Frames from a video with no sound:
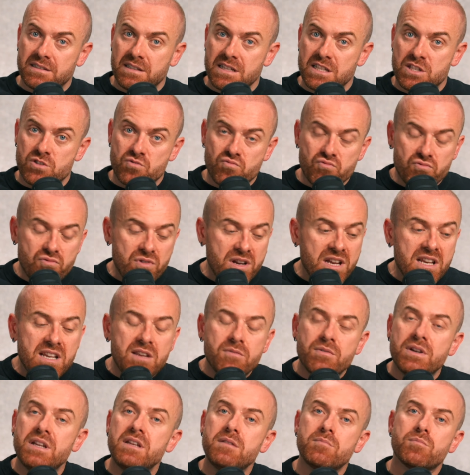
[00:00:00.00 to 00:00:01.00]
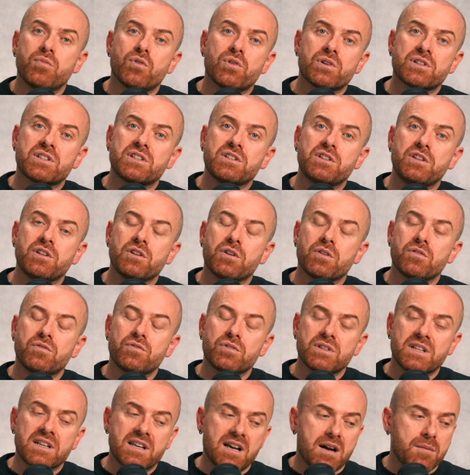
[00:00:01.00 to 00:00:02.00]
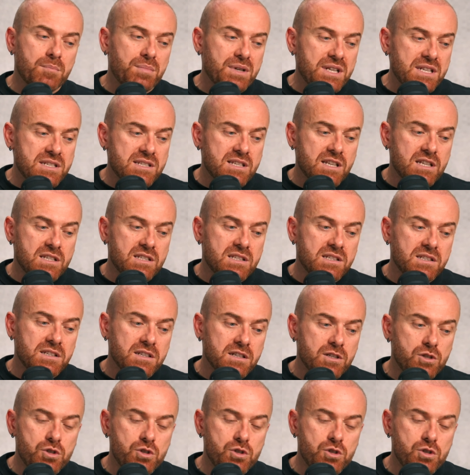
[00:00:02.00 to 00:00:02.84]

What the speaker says: It's really, really important, for the companies that